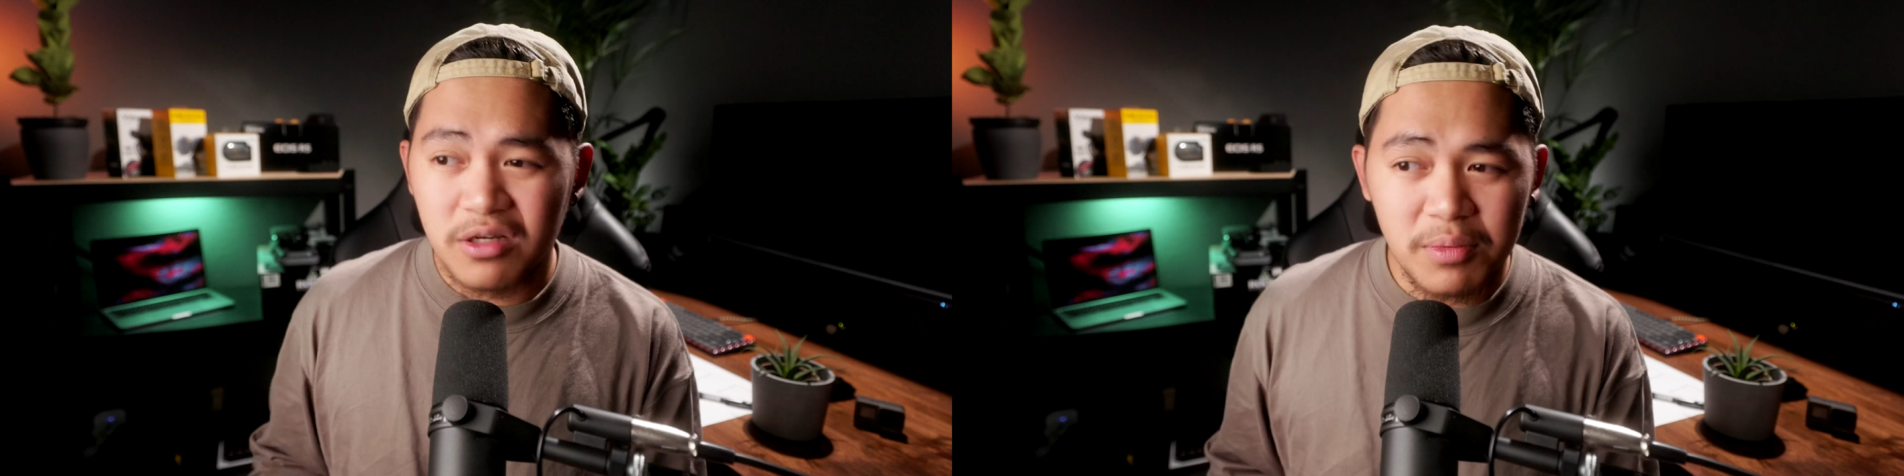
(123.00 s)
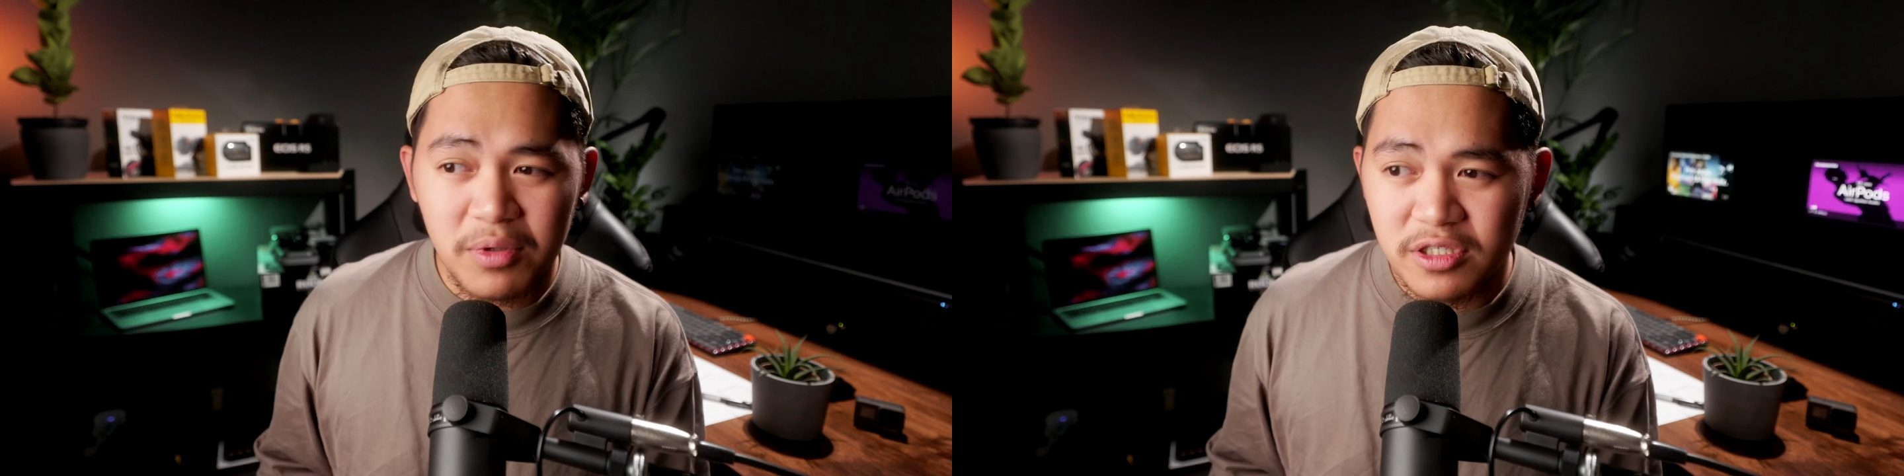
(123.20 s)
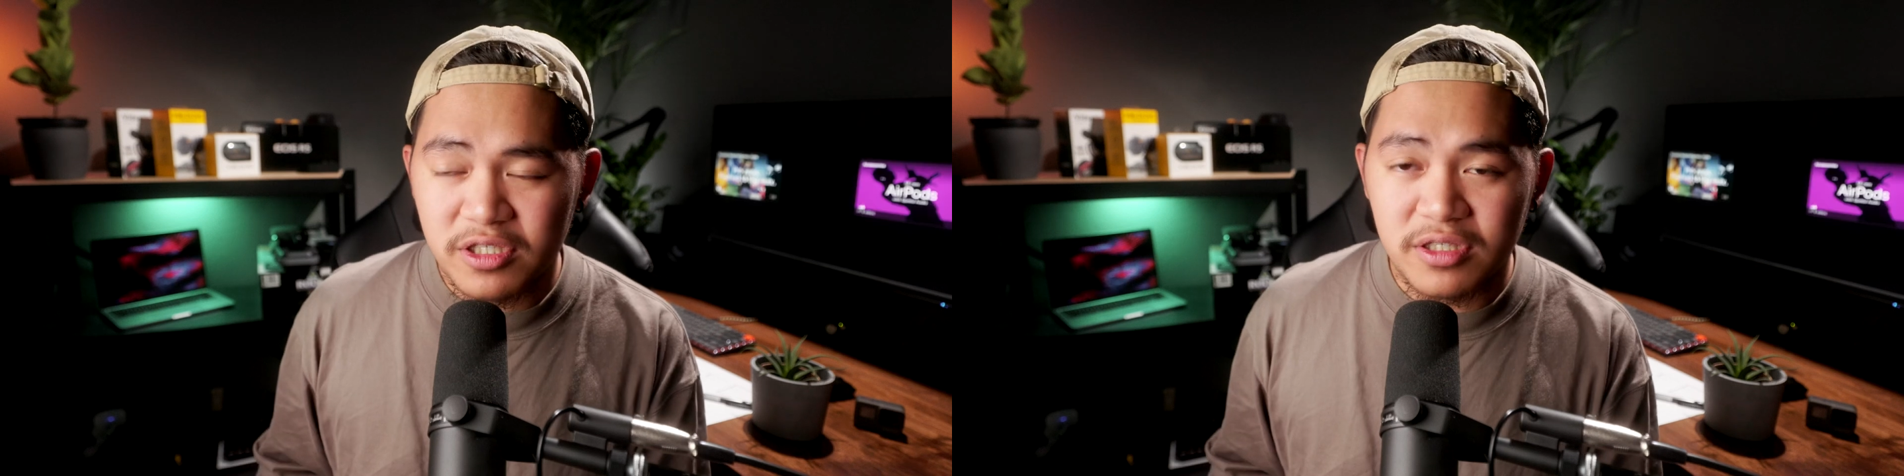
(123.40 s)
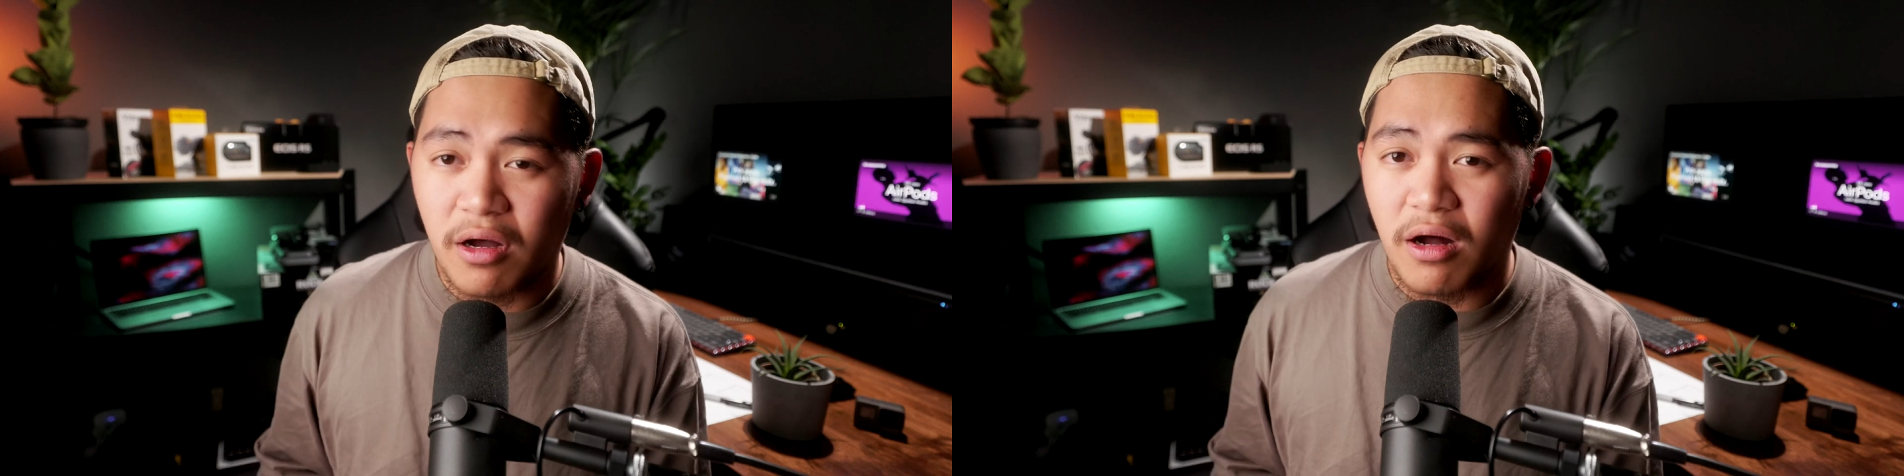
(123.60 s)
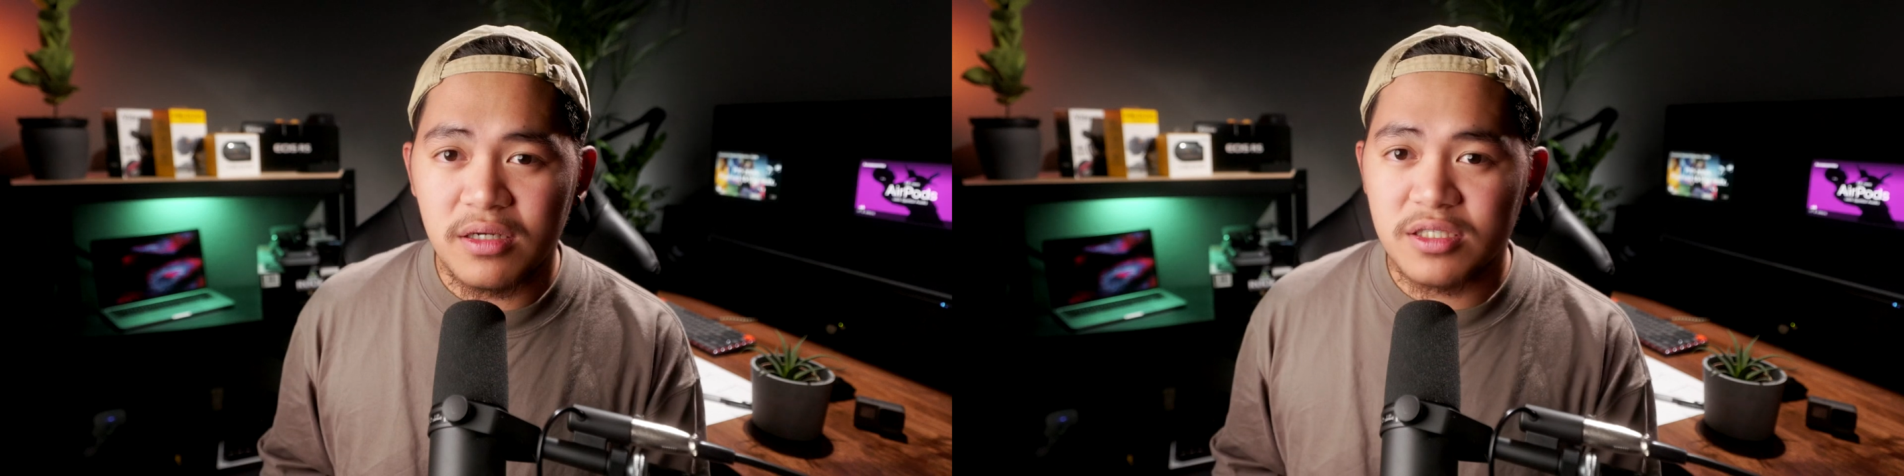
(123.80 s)
a couple
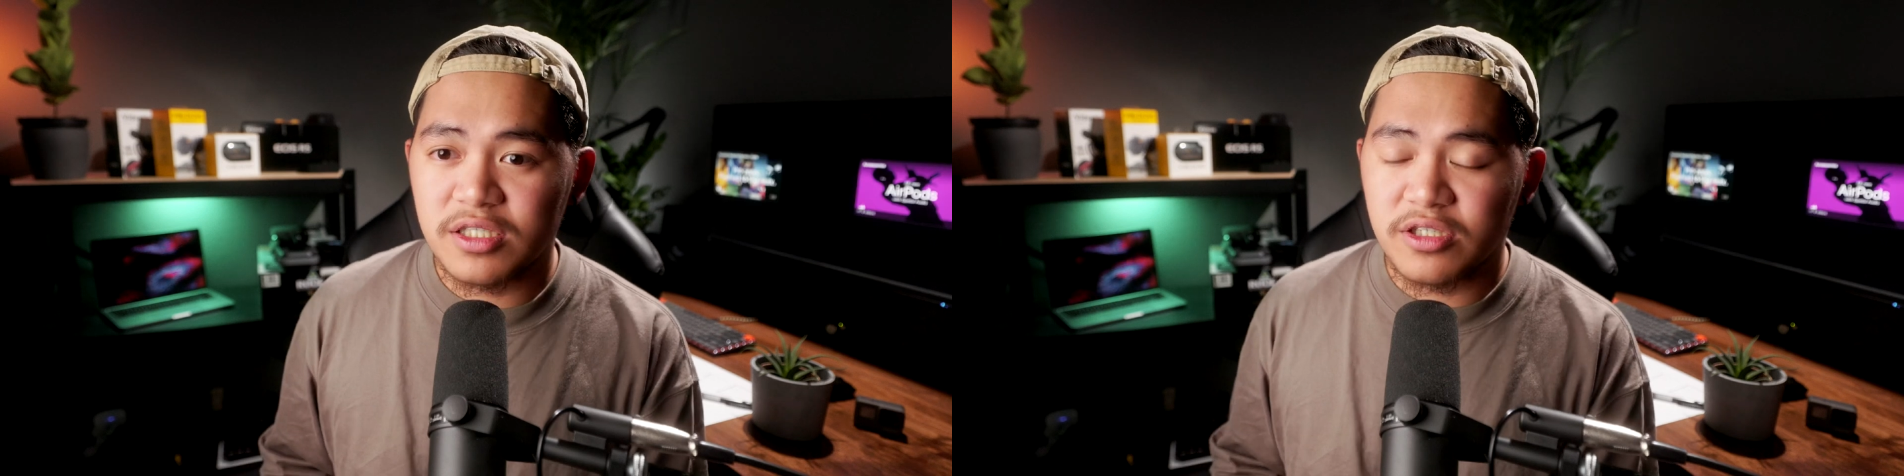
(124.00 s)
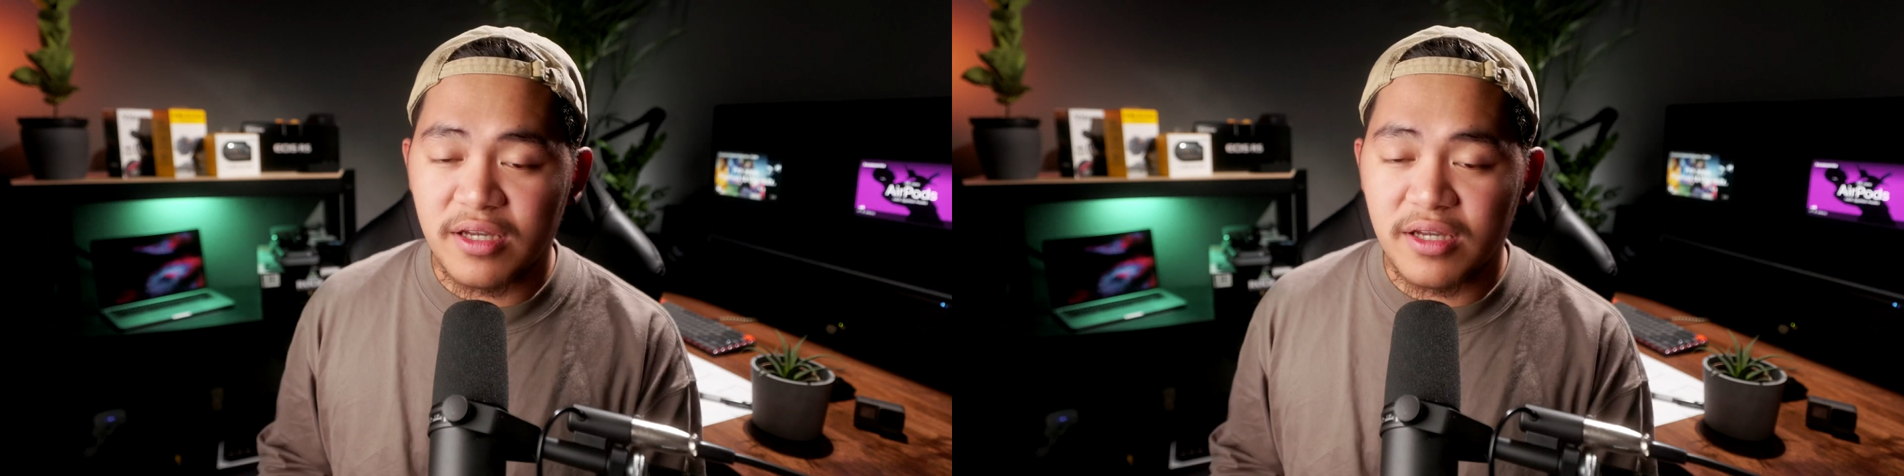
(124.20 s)
$100